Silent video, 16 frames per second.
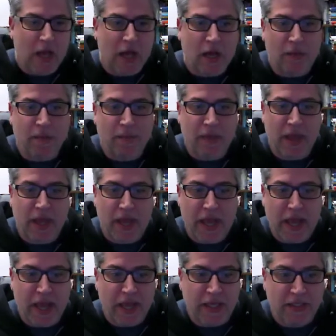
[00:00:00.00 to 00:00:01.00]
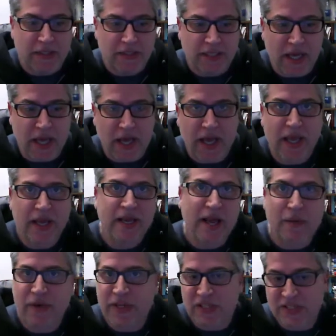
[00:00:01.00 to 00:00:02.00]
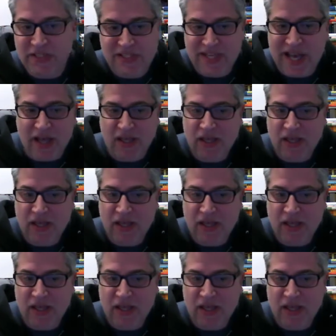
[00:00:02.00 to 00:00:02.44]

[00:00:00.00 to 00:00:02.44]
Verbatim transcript: Um, and, uh, and now we can just